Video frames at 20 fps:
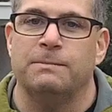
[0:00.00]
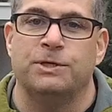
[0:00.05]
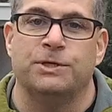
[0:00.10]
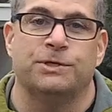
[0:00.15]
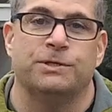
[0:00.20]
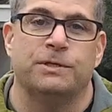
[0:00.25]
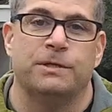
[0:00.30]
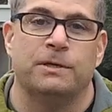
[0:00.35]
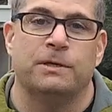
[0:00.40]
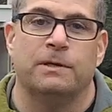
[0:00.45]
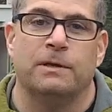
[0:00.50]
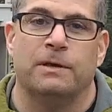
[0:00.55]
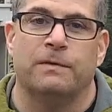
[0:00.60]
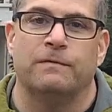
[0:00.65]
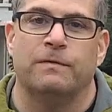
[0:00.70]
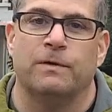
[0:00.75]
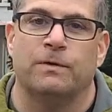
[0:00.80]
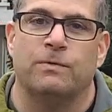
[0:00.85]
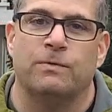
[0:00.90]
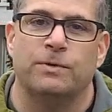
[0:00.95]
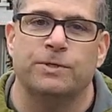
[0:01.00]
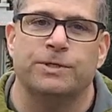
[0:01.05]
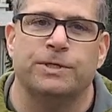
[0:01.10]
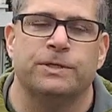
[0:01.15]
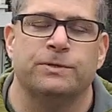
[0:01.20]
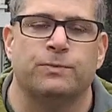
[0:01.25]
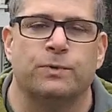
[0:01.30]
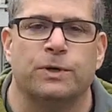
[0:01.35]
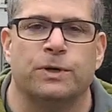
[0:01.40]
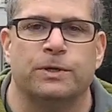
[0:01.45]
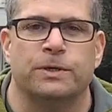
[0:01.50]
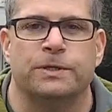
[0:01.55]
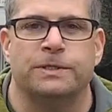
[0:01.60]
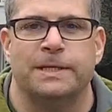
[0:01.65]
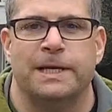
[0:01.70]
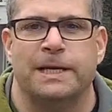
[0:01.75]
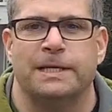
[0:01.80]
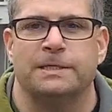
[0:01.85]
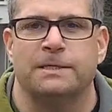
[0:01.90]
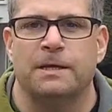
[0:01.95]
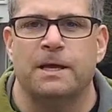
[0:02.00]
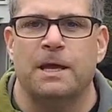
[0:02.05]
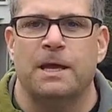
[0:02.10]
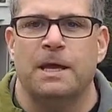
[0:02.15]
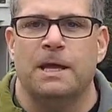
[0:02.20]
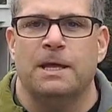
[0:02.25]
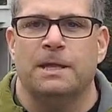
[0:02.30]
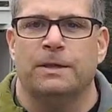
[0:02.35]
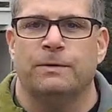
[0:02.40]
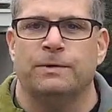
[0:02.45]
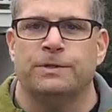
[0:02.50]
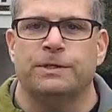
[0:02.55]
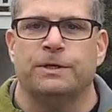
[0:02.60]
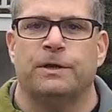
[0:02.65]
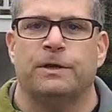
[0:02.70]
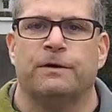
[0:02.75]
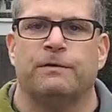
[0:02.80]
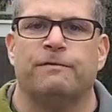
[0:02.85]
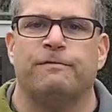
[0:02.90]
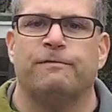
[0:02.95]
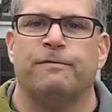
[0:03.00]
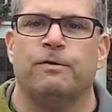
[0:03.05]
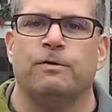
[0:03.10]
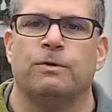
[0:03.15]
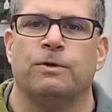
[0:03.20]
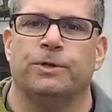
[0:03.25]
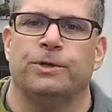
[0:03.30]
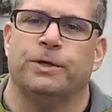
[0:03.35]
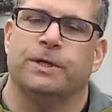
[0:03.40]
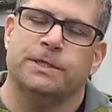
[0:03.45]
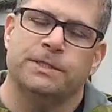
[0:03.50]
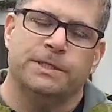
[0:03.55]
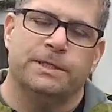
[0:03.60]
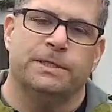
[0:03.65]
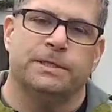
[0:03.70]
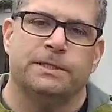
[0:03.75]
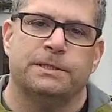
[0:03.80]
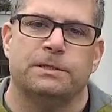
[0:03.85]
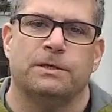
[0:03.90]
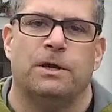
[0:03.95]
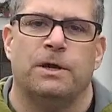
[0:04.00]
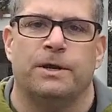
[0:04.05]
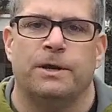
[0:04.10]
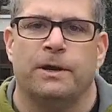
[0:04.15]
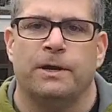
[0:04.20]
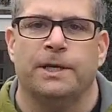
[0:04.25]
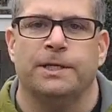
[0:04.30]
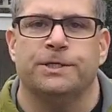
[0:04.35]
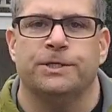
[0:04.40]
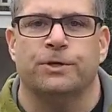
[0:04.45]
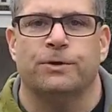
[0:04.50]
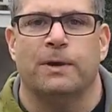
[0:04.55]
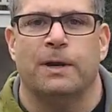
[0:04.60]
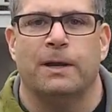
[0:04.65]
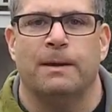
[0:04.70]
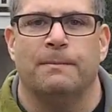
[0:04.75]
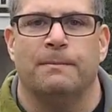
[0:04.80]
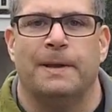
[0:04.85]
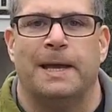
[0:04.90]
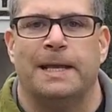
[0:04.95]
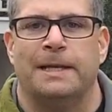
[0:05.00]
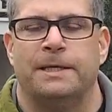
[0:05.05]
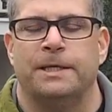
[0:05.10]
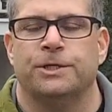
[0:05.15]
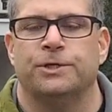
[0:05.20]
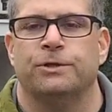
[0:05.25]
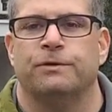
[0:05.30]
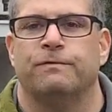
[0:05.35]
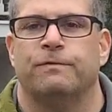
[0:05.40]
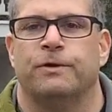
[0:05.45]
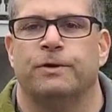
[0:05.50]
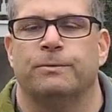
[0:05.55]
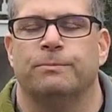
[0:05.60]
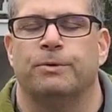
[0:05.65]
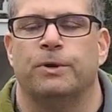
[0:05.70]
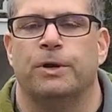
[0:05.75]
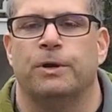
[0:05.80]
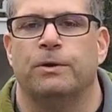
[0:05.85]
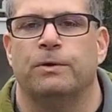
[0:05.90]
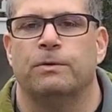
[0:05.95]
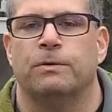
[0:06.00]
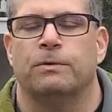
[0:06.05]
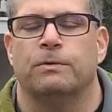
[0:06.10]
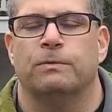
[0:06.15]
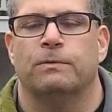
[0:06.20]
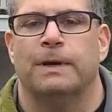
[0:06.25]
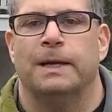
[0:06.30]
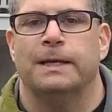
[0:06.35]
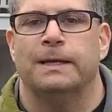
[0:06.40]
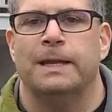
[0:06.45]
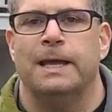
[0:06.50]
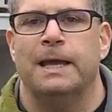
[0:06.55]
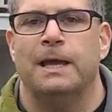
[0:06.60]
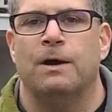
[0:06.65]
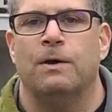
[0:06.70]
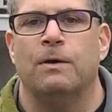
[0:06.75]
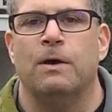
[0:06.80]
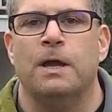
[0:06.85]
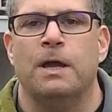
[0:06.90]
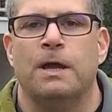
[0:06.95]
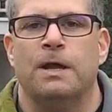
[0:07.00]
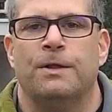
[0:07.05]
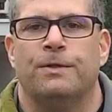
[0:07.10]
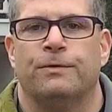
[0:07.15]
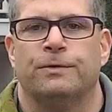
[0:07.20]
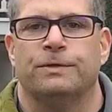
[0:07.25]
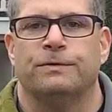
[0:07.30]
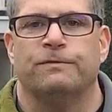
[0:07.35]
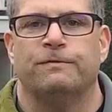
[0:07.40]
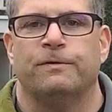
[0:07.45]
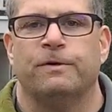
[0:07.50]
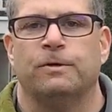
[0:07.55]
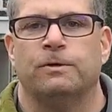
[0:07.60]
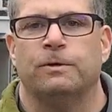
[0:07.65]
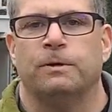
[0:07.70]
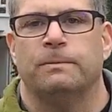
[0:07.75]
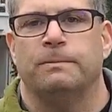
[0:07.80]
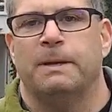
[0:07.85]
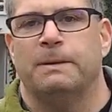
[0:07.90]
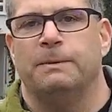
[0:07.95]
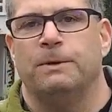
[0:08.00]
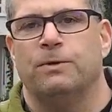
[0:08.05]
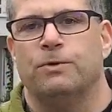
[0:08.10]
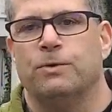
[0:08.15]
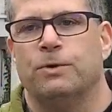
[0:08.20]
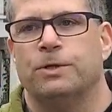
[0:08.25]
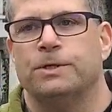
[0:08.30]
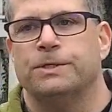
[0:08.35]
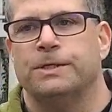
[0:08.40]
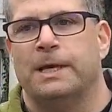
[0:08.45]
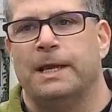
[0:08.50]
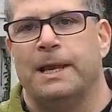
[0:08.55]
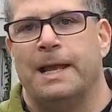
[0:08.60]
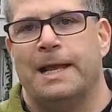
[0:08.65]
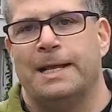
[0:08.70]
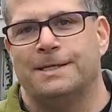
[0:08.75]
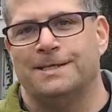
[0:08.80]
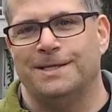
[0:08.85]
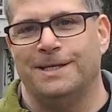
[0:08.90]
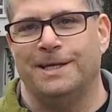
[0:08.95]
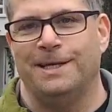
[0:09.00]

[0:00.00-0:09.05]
images of the, of the, horses were a good test. There was a foal, you can see this on our Instagram at Digital Photo Pro right now. There was a foal, a baby horse, that as